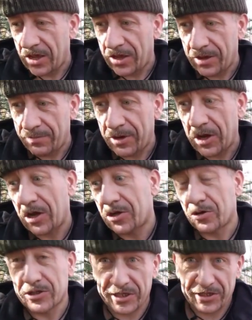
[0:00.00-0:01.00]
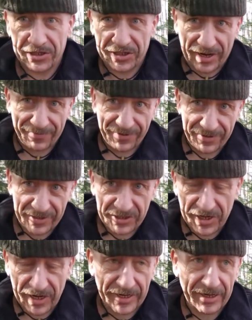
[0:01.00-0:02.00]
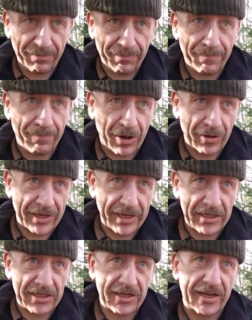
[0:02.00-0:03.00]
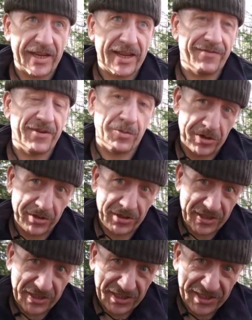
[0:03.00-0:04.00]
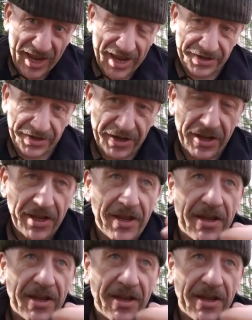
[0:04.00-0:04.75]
Of course it does have the side pockets if you want to stand